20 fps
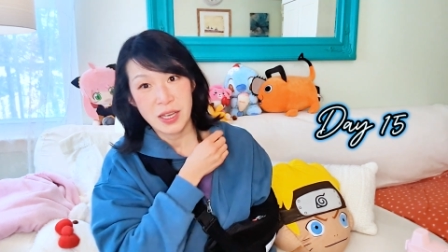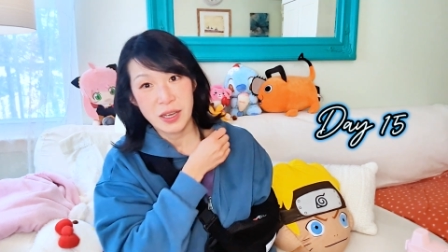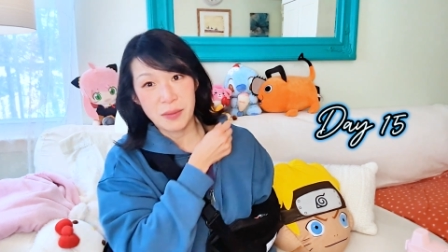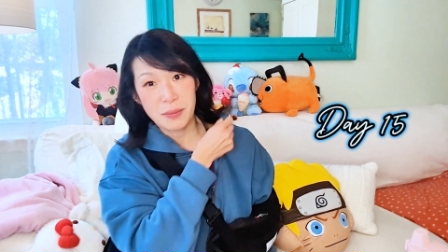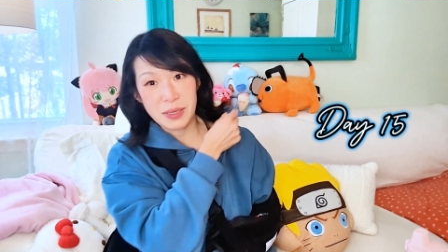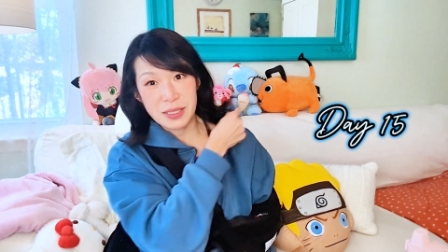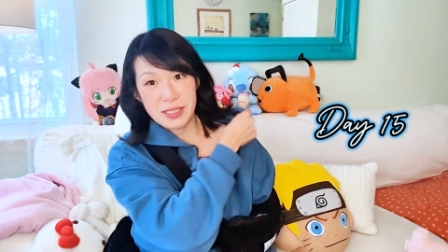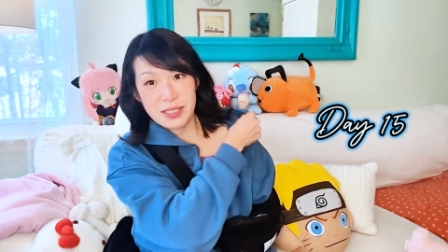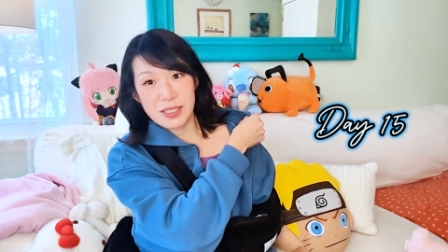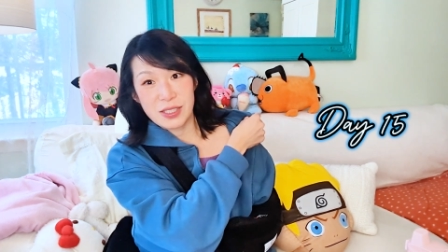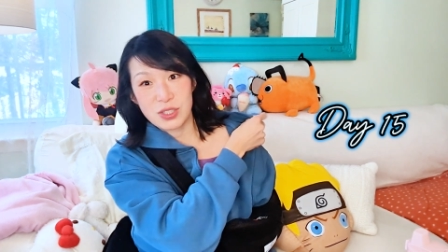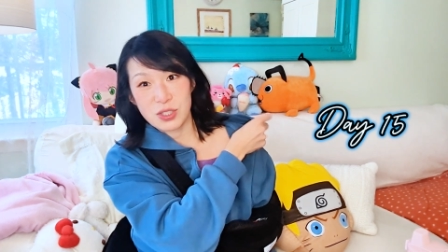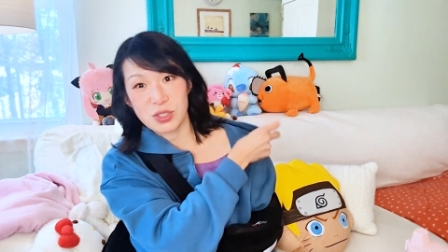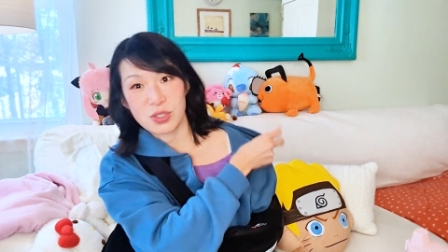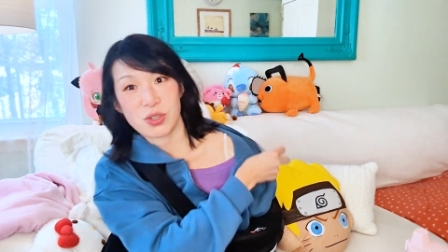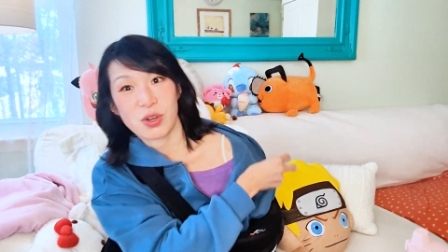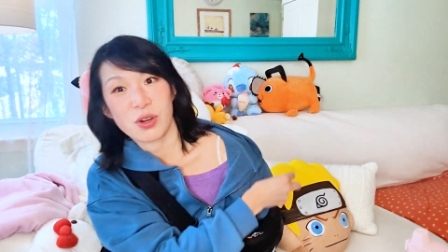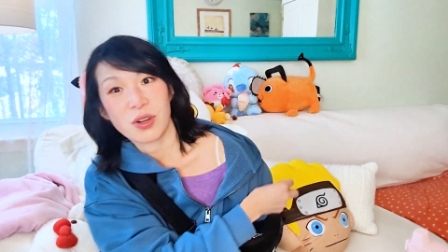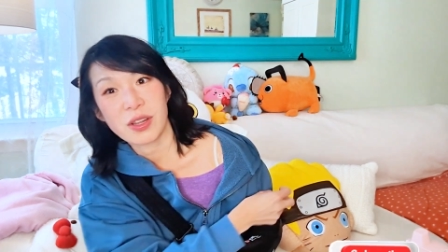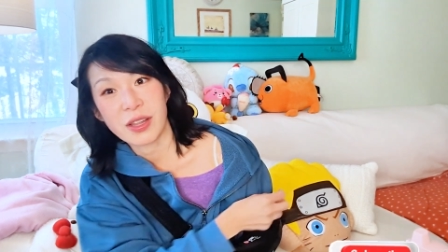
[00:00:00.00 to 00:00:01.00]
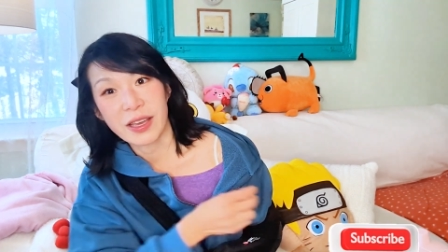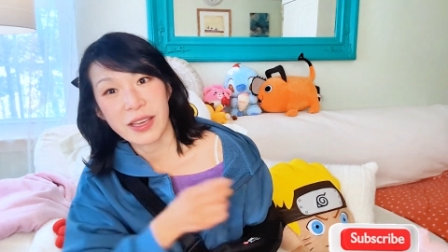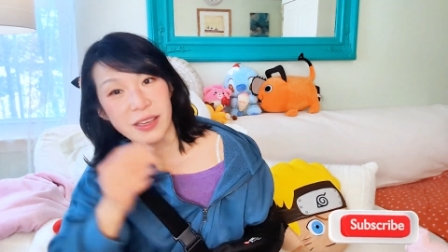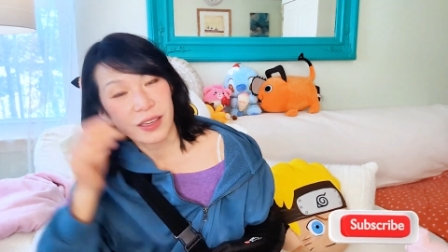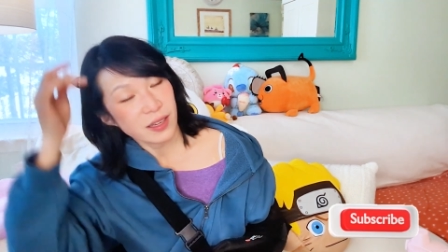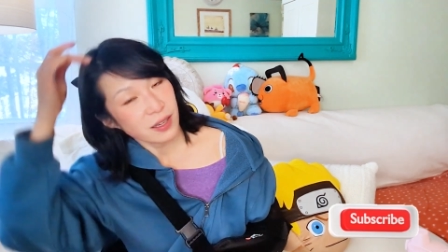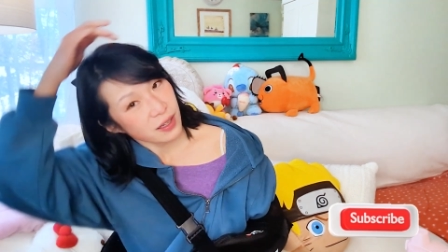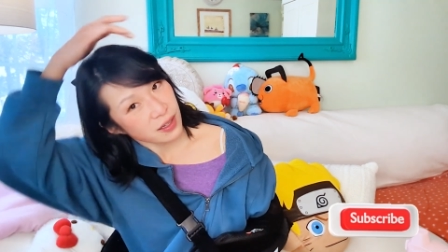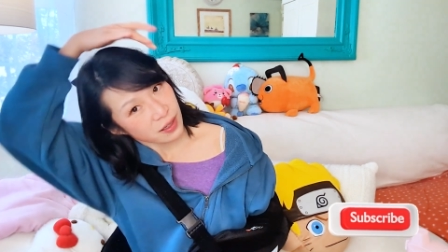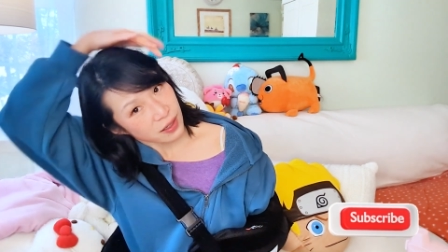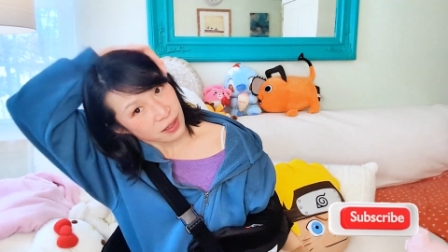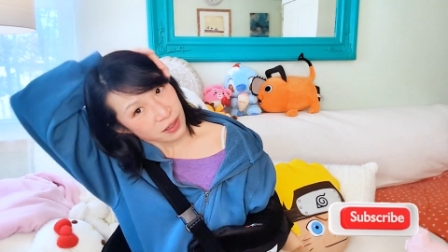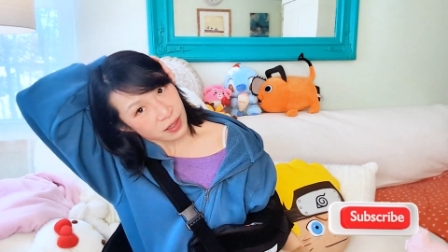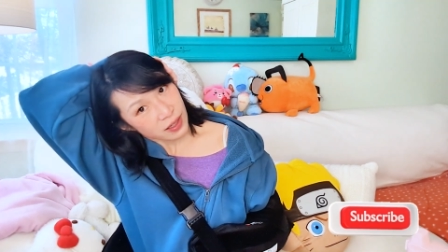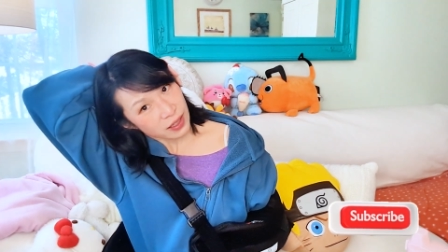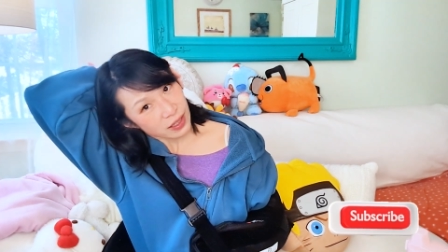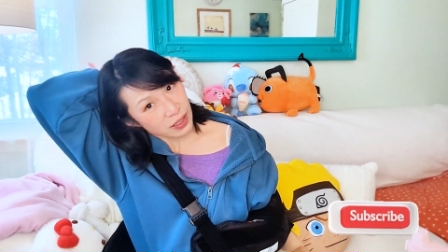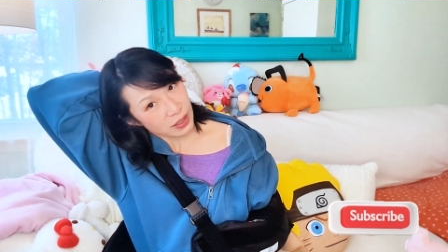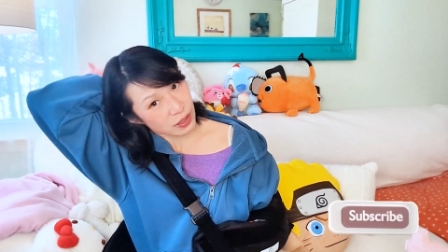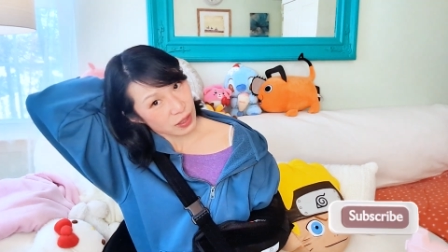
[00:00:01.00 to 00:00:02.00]
My stitches are like,
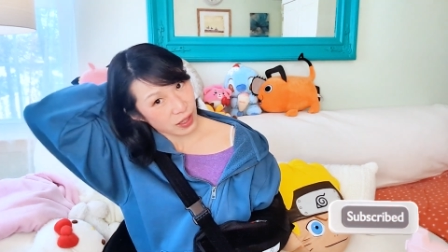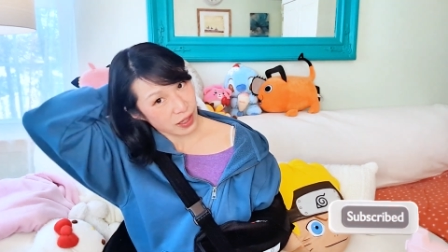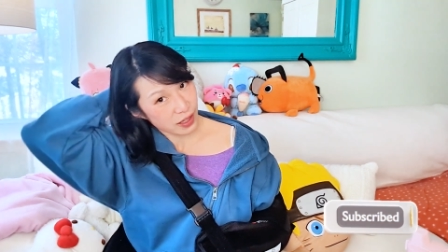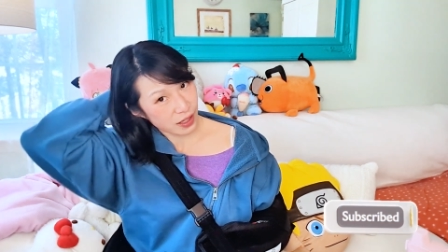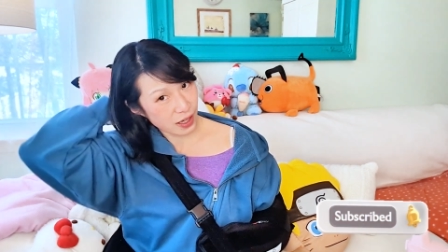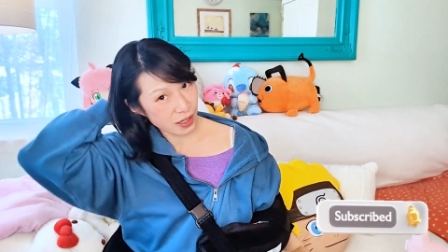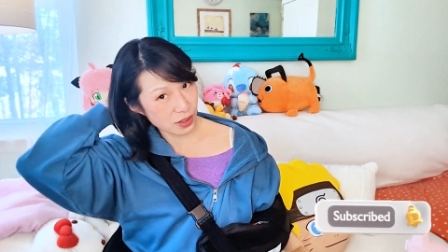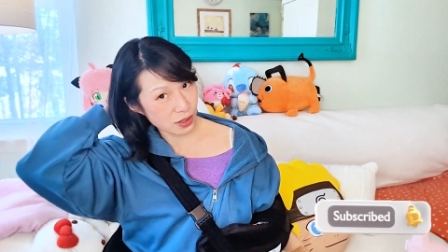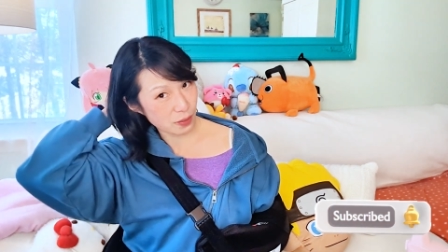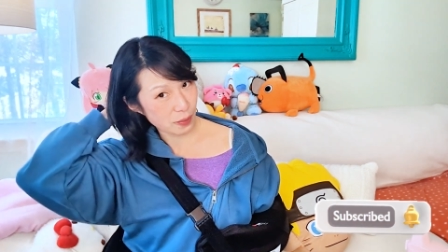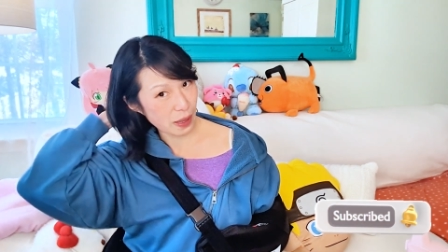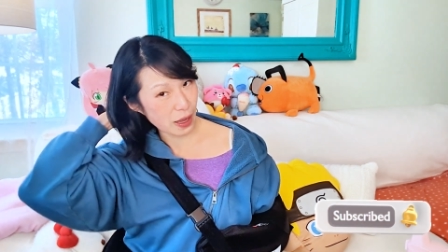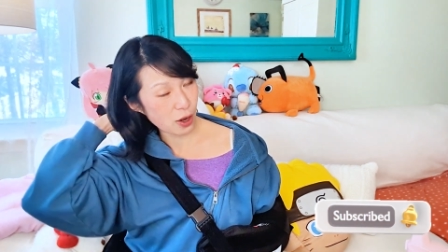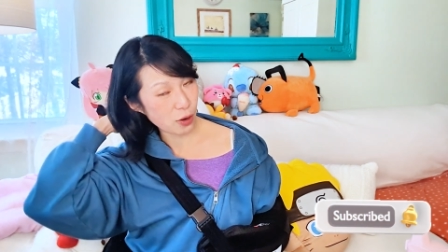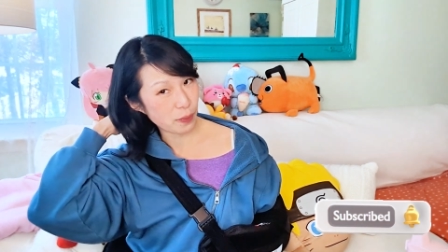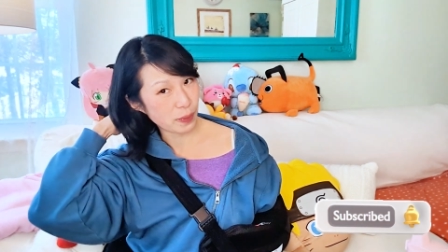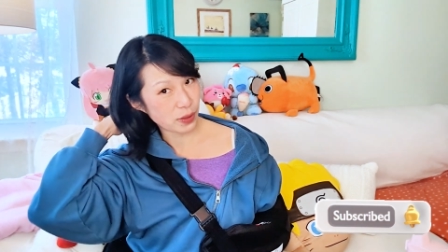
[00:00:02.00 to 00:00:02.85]
he cut them out,